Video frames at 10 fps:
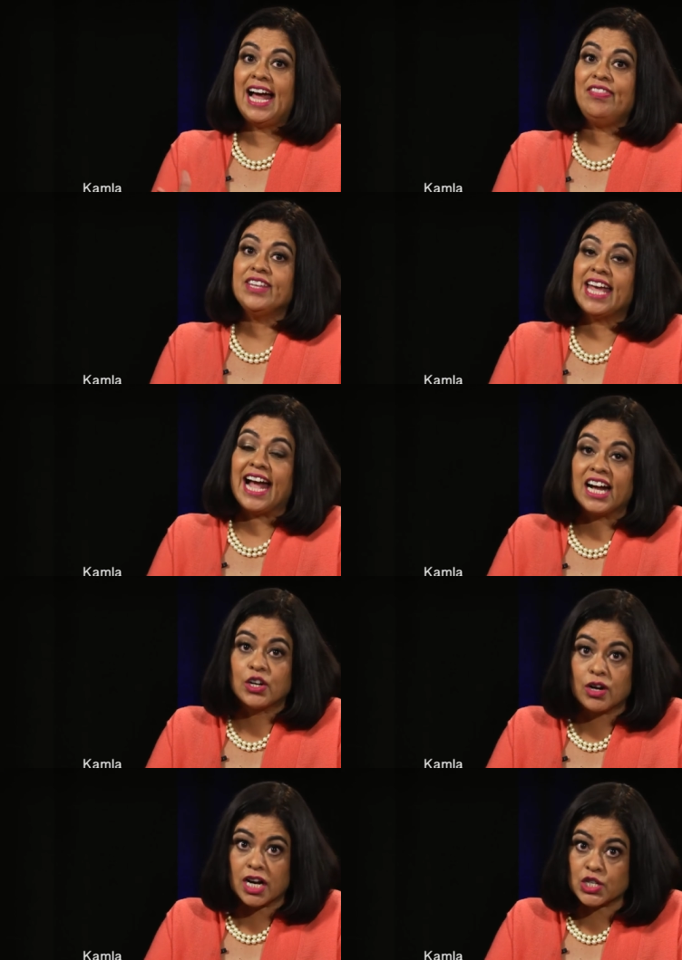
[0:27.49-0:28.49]
and the
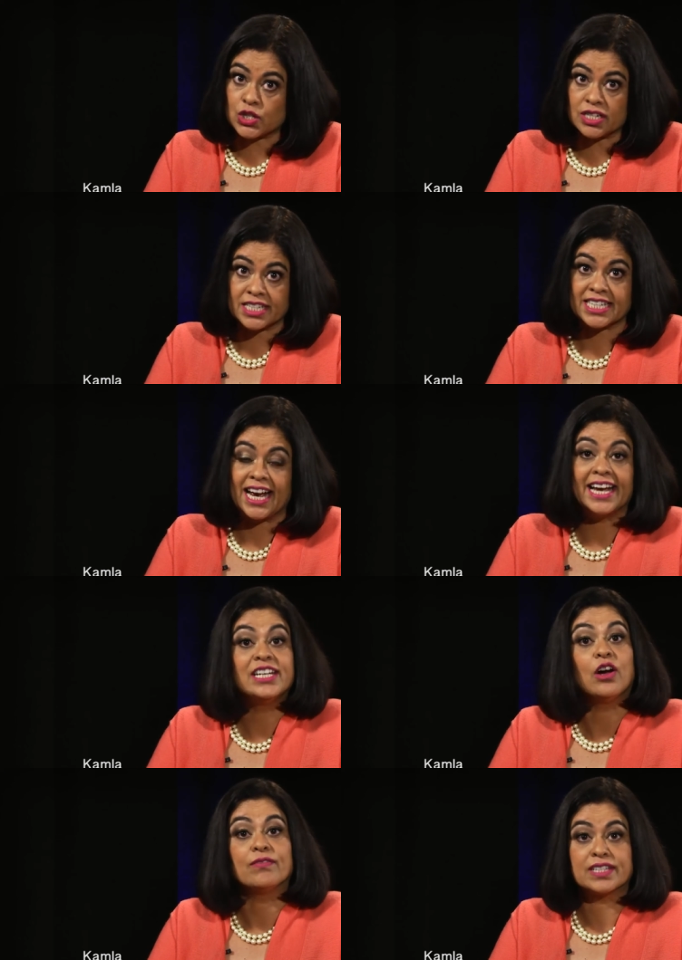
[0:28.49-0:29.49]
agricultural
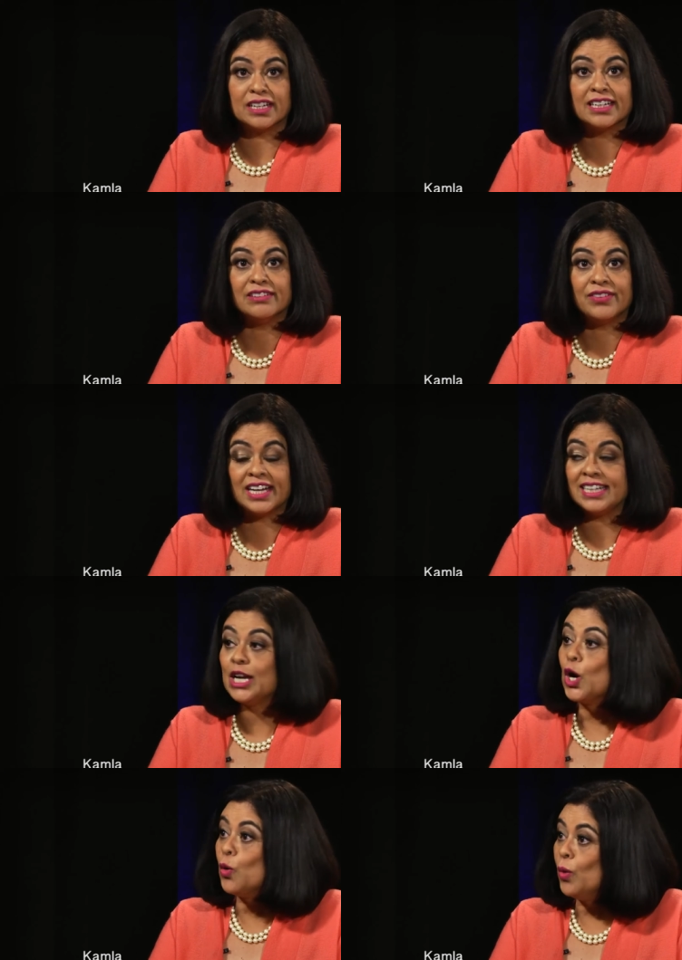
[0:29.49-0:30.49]
side of Silicon Valley.
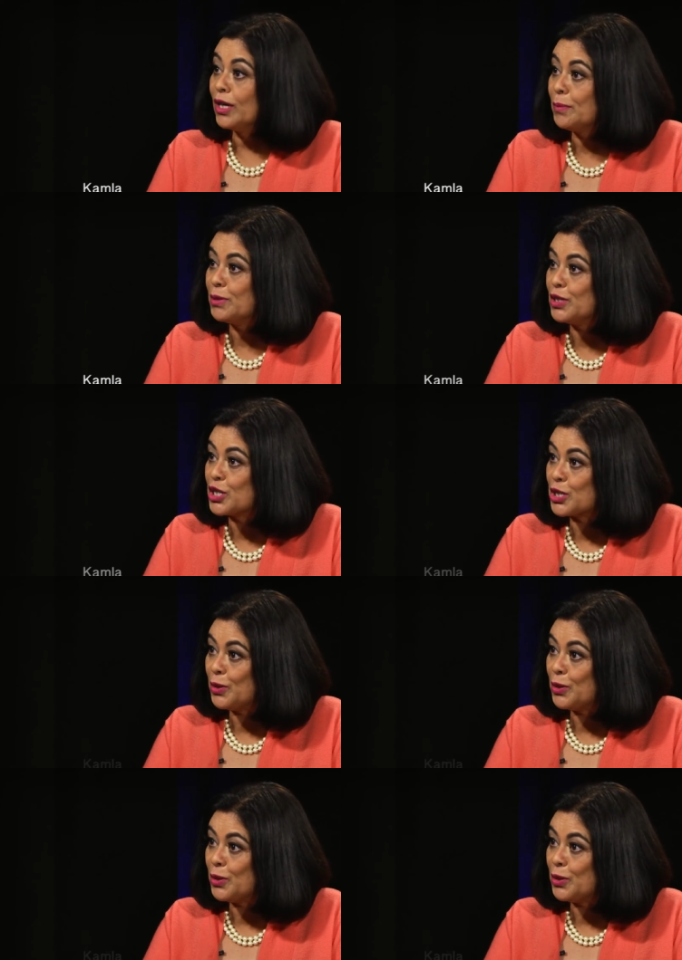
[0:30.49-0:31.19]
Welcome to the